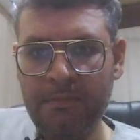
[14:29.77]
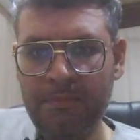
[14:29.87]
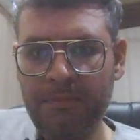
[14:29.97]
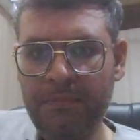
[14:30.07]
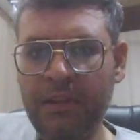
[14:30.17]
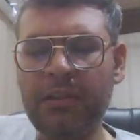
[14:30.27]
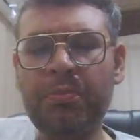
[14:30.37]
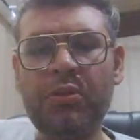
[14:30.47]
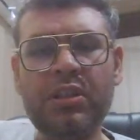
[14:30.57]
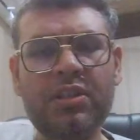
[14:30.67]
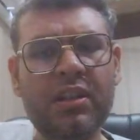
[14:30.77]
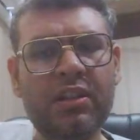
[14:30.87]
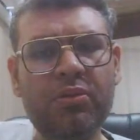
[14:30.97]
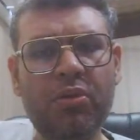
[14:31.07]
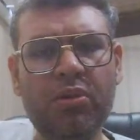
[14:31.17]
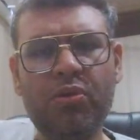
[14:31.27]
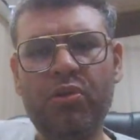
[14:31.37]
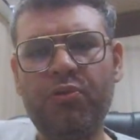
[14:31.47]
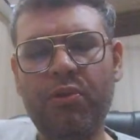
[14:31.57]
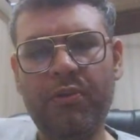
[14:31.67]
This position is not
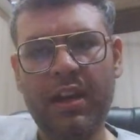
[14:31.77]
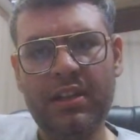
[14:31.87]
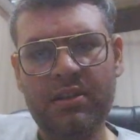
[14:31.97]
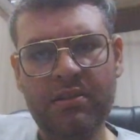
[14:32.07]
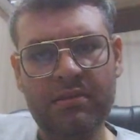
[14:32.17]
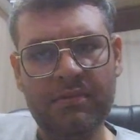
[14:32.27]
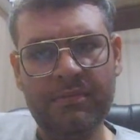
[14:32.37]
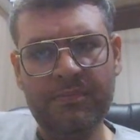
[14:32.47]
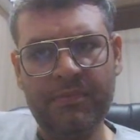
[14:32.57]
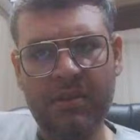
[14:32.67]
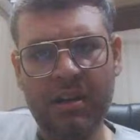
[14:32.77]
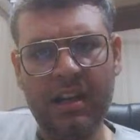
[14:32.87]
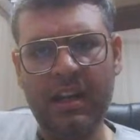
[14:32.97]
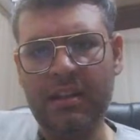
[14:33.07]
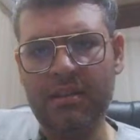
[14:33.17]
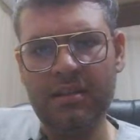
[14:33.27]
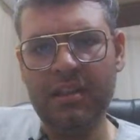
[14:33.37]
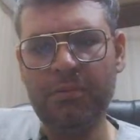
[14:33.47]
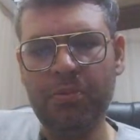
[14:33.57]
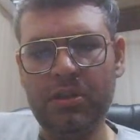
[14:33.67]
good for white. Again,
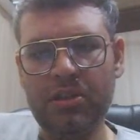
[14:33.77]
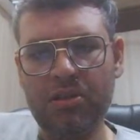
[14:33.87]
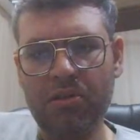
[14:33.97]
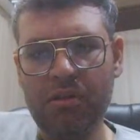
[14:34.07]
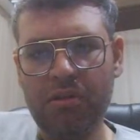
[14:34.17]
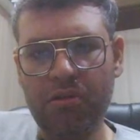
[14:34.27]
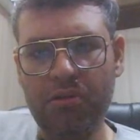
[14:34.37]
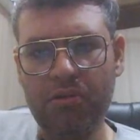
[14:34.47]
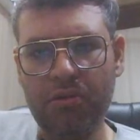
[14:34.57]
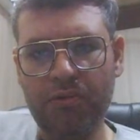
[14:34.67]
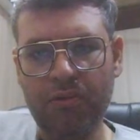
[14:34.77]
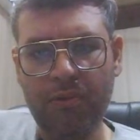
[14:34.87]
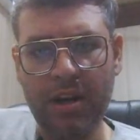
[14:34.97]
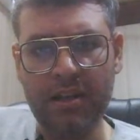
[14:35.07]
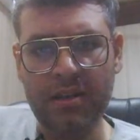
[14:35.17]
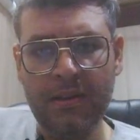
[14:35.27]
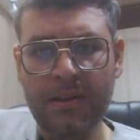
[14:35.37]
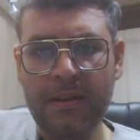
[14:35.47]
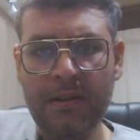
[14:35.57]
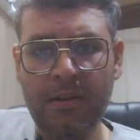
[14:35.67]
this position also not good for white.
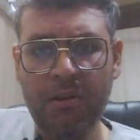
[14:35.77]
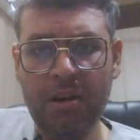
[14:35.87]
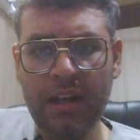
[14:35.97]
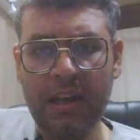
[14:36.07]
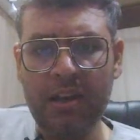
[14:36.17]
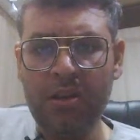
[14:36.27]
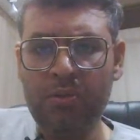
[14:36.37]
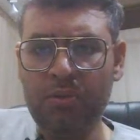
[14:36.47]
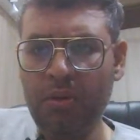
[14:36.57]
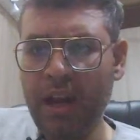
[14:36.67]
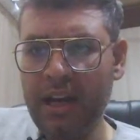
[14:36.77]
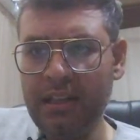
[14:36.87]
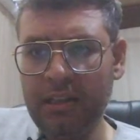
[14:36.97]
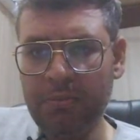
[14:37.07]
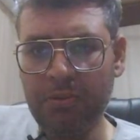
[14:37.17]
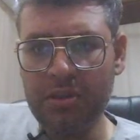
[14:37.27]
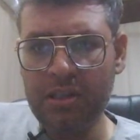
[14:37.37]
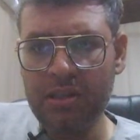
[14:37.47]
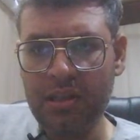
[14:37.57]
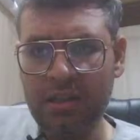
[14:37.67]
Okay, so at this
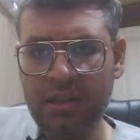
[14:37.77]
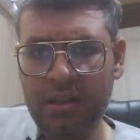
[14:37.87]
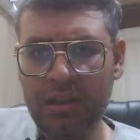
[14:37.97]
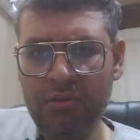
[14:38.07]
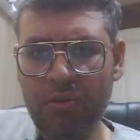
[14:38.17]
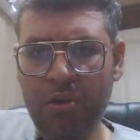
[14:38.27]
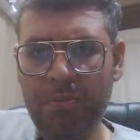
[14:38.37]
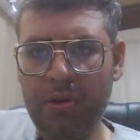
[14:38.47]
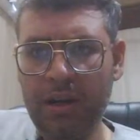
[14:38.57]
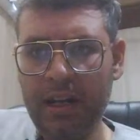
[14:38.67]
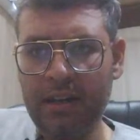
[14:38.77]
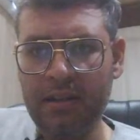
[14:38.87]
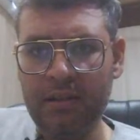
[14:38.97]
position, his opponent.